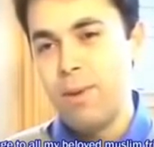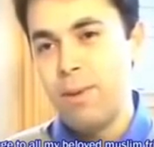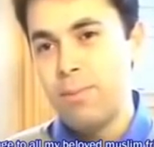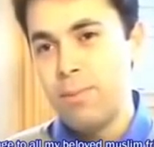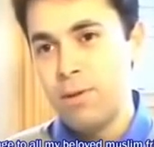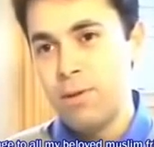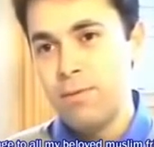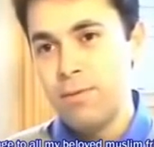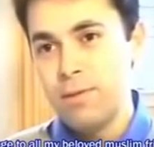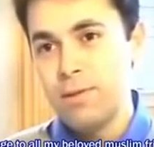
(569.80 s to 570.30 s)
my
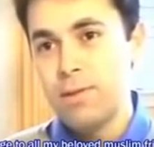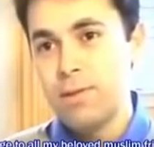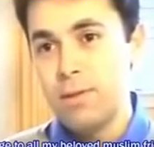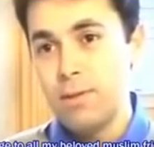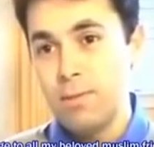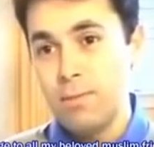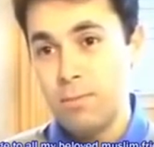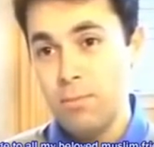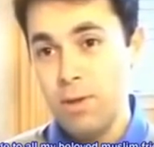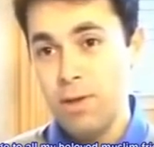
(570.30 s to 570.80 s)
beloved
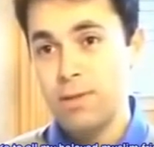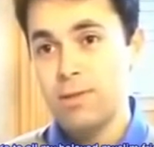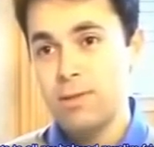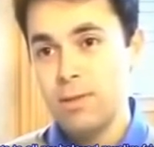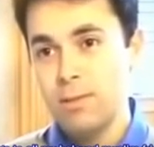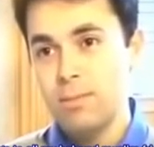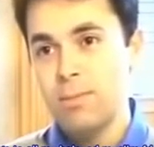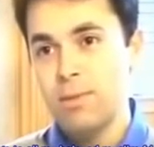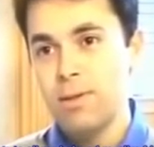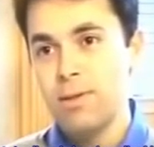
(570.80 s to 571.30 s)

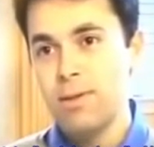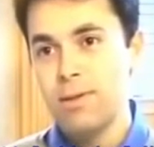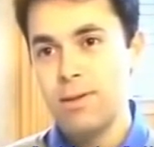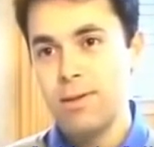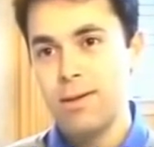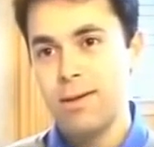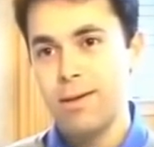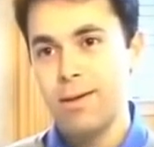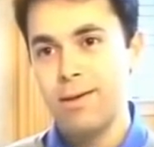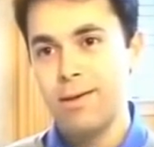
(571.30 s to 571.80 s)
Muslim
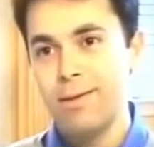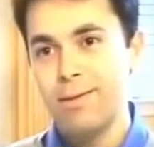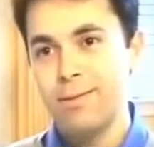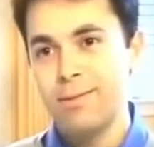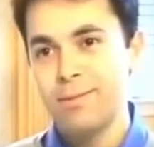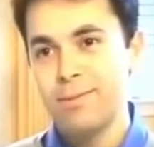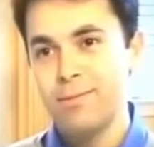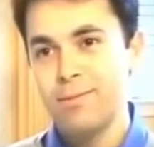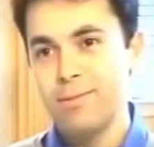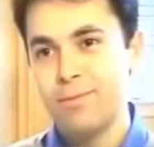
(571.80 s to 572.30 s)

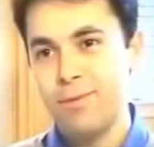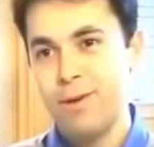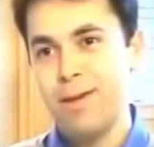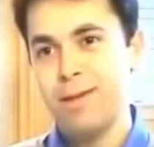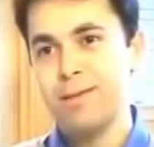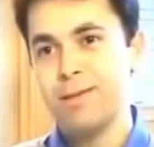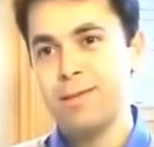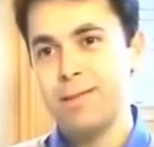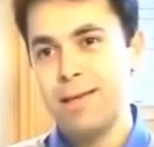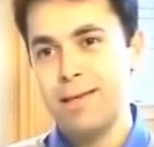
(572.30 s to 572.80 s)

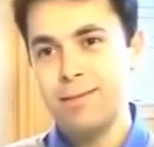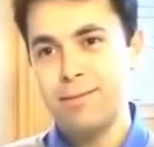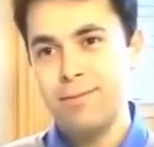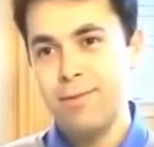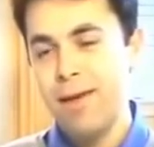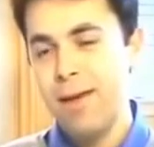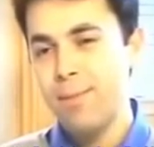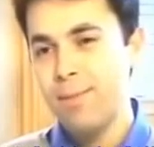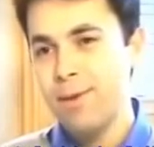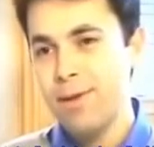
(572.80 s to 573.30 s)
friends and
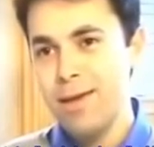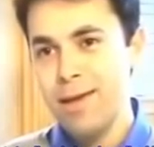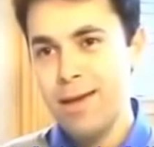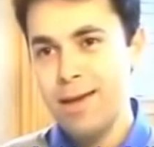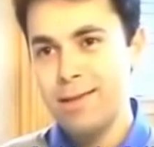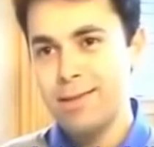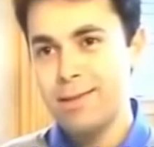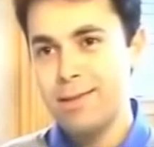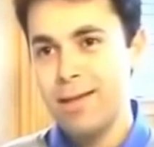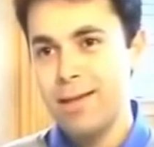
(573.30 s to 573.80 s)
family
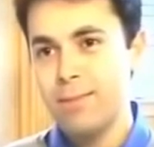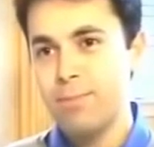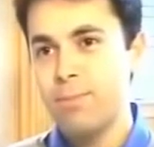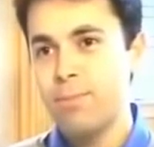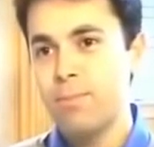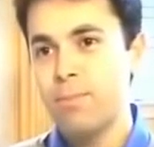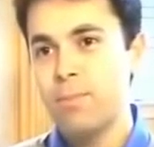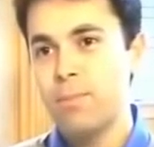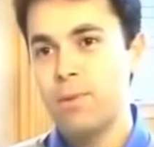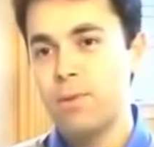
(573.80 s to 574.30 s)
and
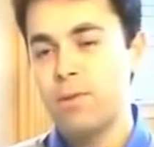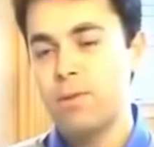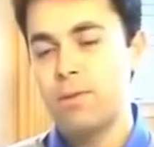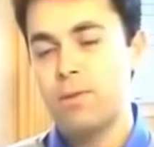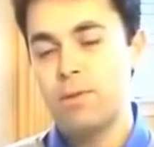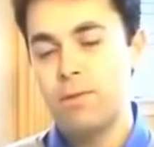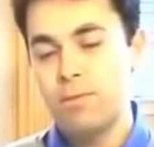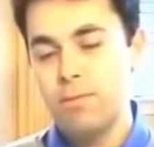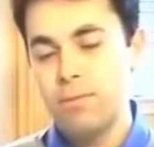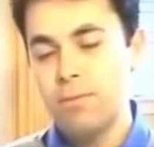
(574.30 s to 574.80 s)

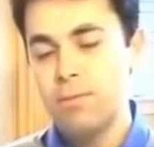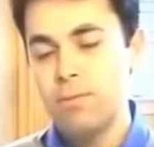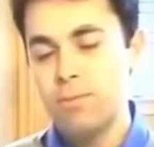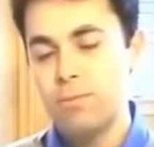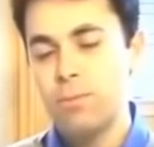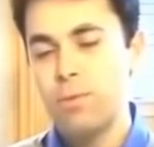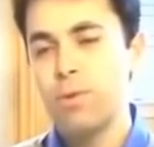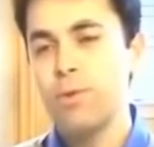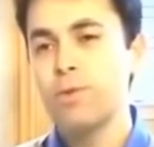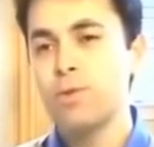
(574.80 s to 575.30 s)

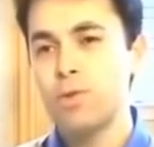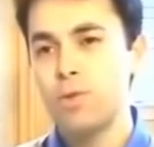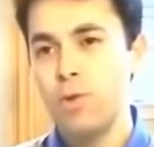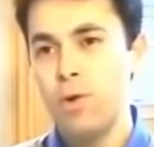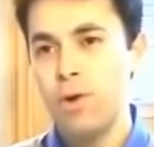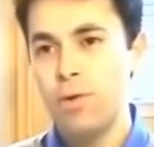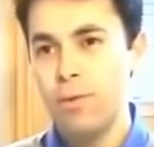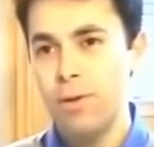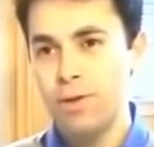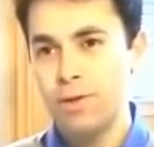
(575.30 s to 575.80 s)
those
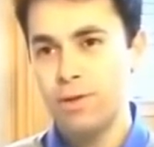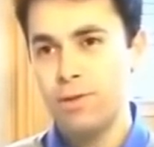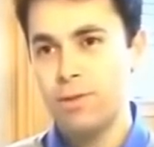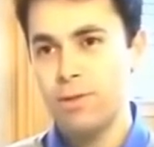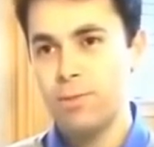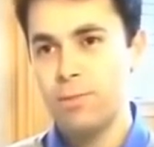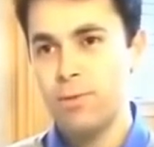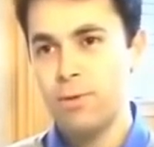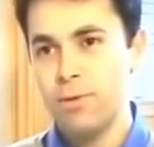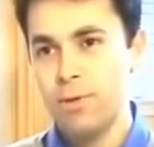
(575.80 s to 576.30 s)
who are watching
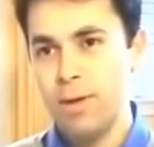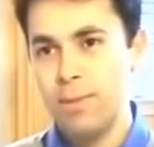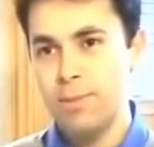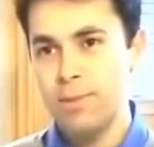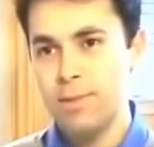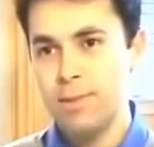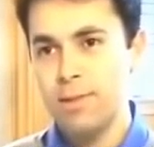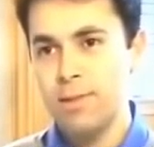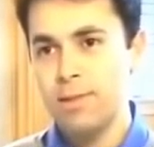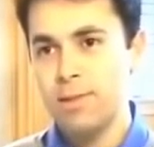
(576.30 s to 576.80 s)
this
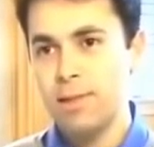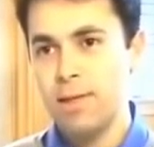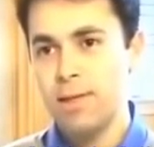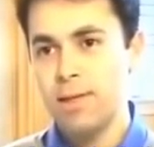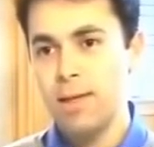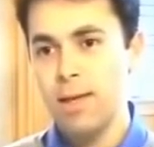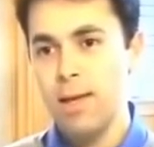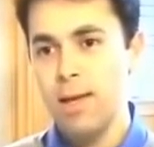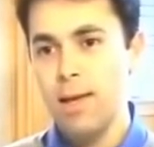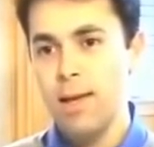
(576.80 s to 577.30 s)
program is this,
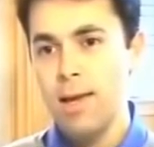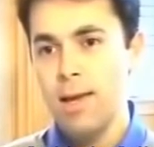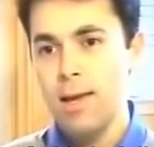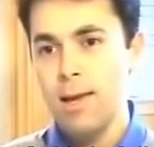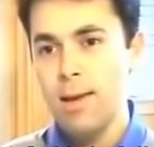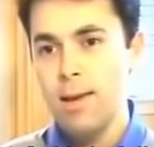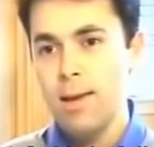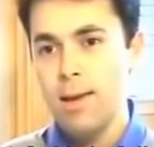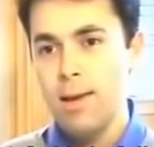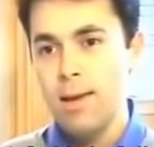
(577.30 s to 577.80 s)
that
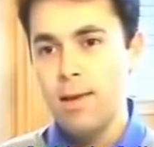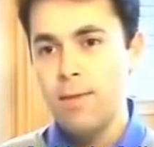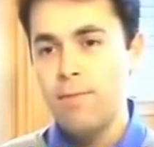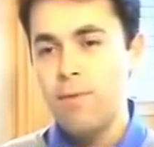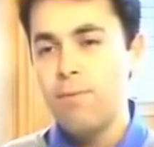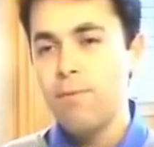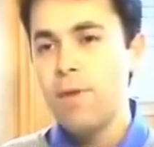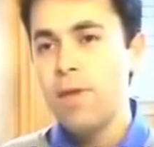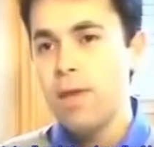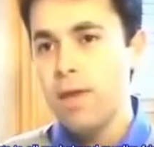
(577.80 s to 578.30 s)

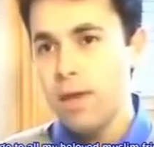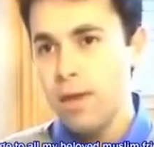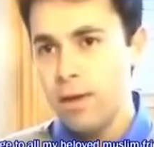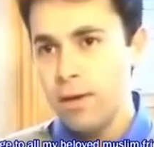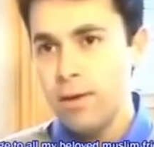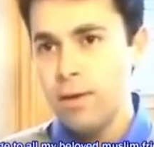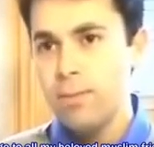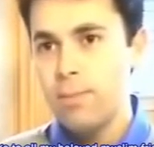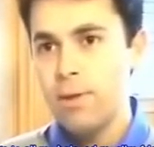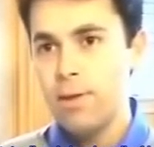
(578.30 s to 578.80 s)
when we
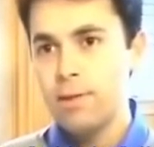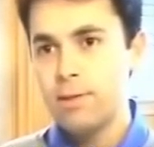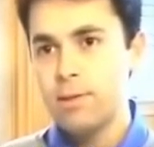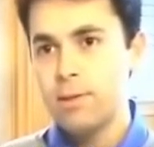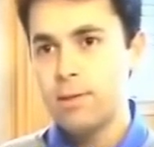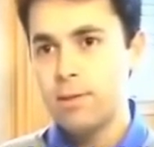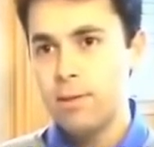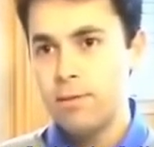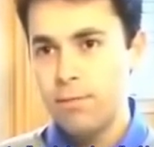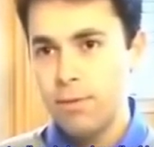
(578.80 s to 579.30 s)
hear
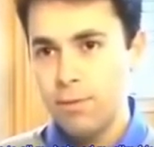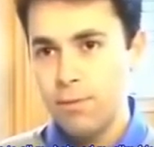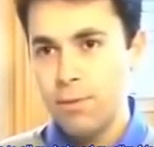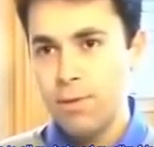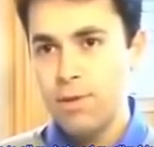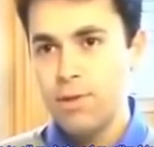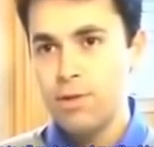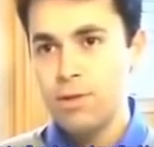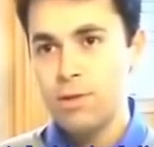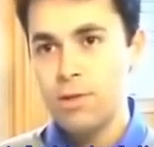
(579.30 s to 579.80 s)
about different
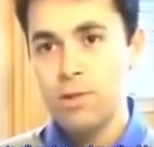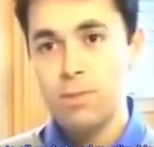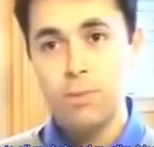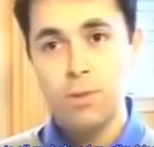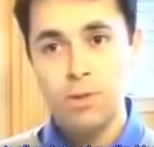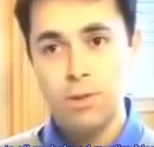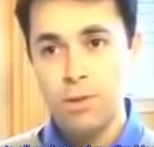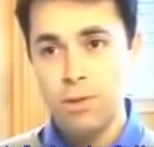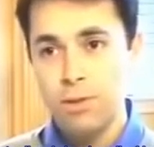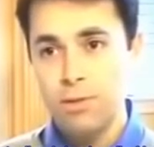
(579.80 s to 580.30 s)
religions,
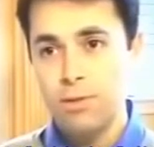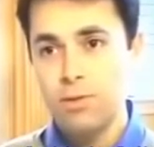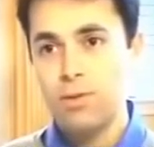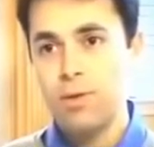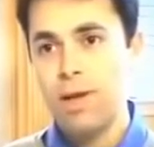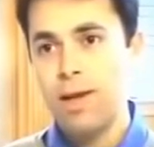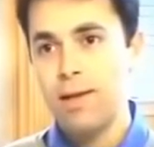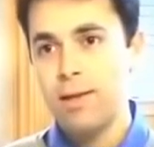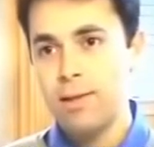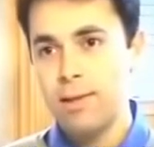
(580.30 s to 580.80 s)
especially
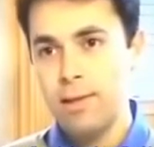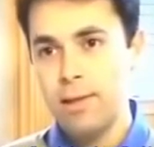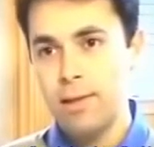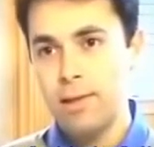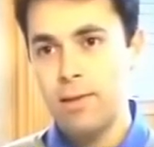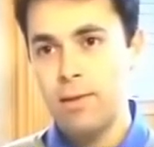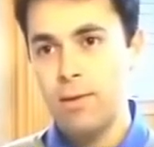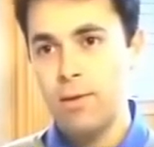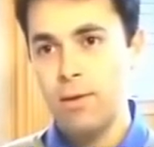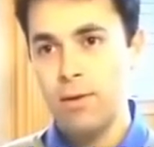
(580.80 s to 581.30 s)

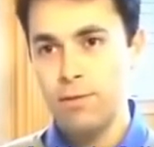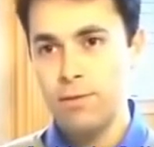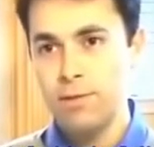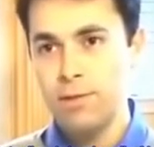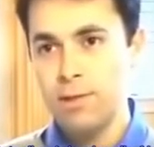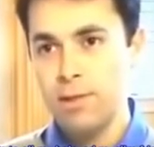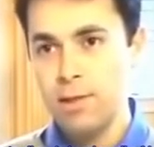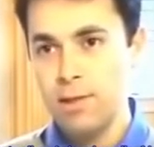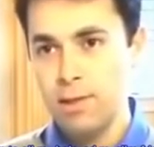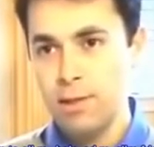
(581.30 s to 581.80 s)
Christianity, all of a
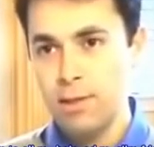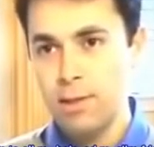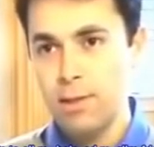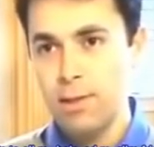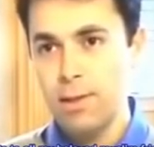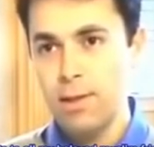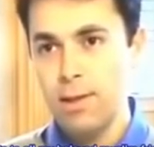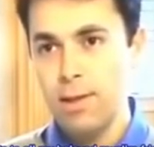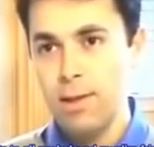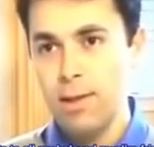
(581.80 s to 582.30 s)
sudden
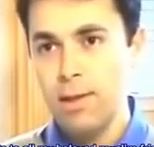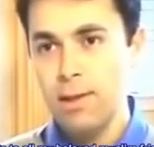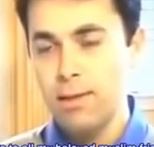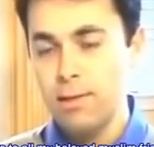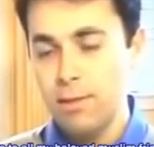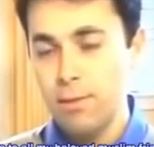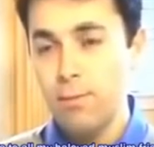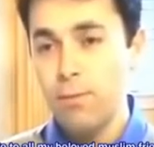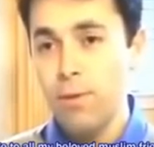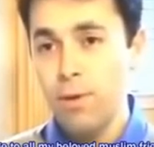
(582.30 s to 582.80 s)

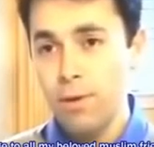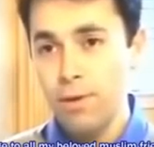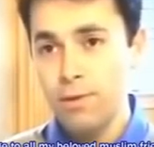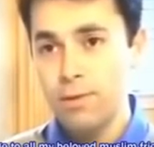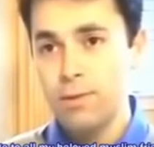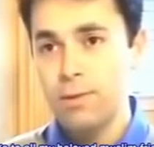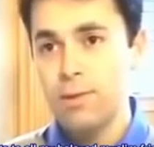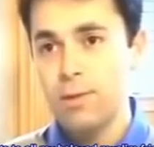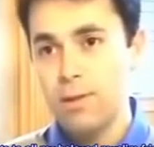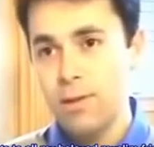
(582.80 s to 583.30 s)
the
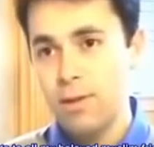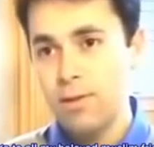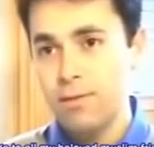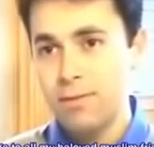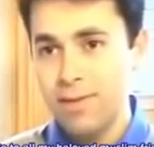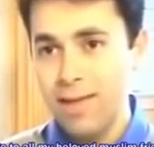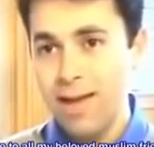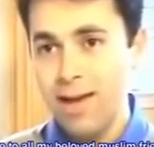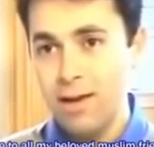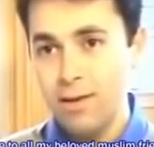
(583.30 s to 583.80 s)
walls
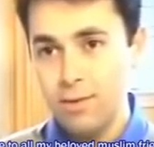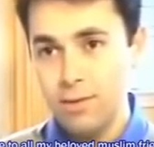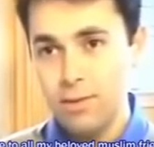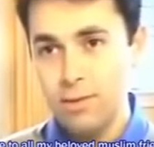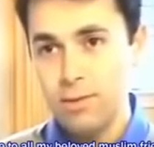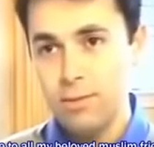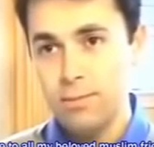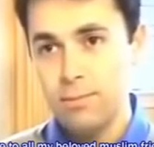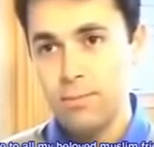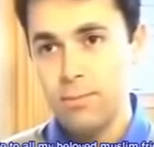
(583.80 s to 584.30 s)
of
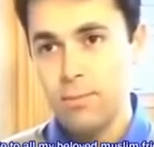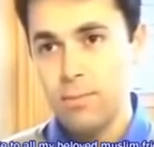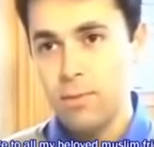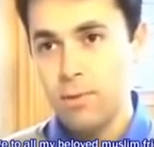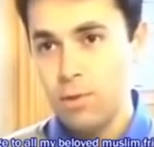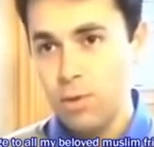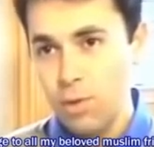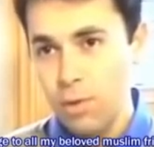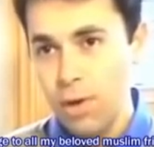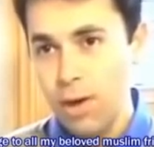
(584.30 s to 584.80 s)
doubt
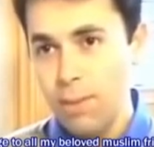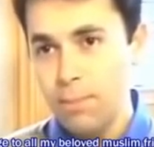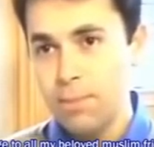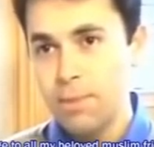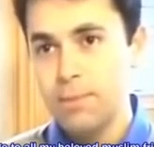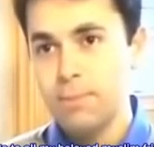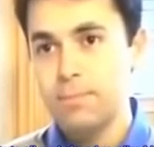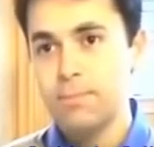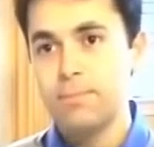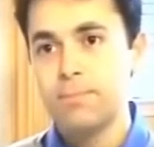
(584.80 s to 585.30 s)
go up.